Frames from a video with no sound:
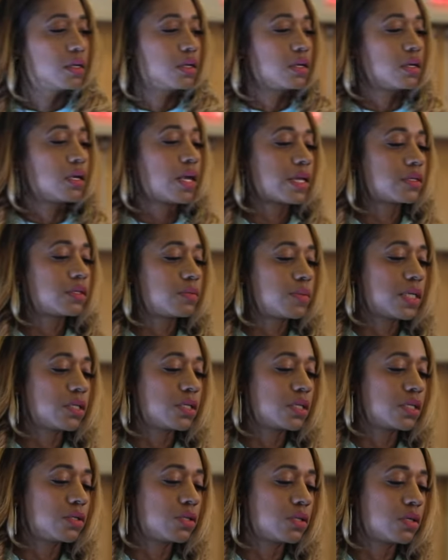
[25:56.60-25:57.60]
It has to be
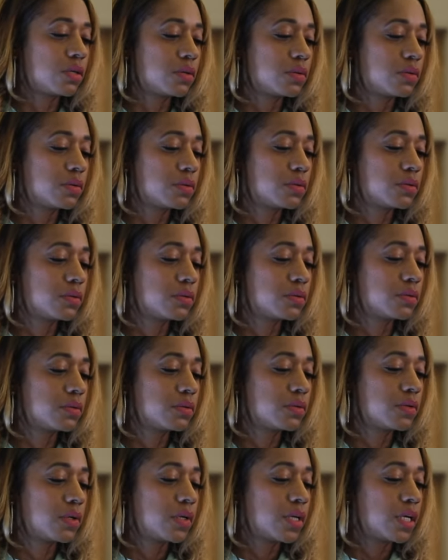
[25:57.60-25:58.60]
intentional.
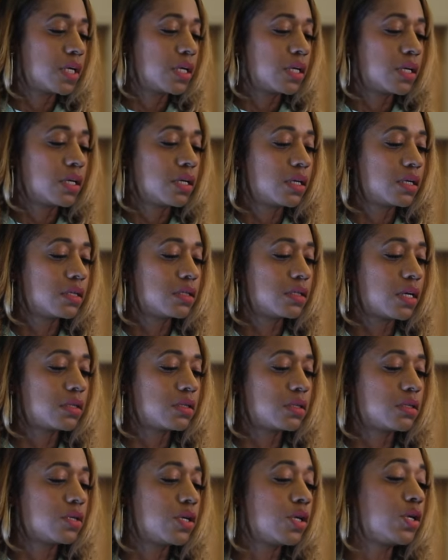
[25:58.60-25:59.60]
Yes, ma'am. It's not
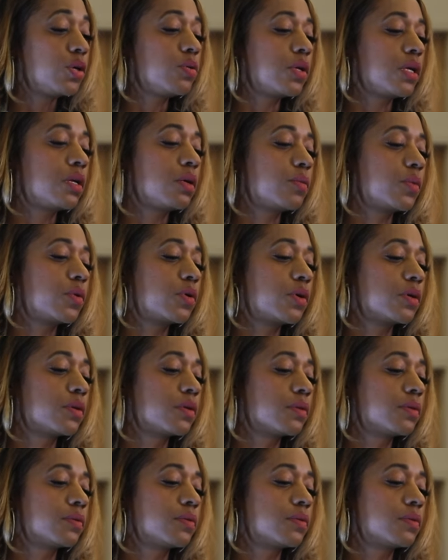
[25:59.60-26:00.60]
just cute anymore.
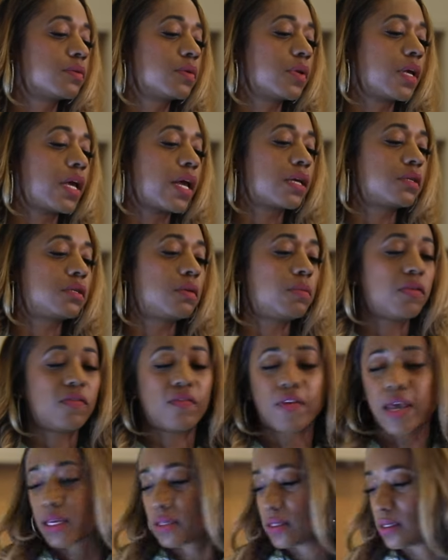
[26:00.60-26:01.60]
It has to be
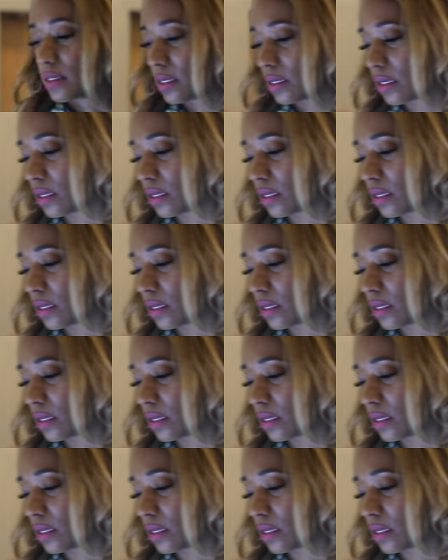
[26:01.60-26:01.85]
vested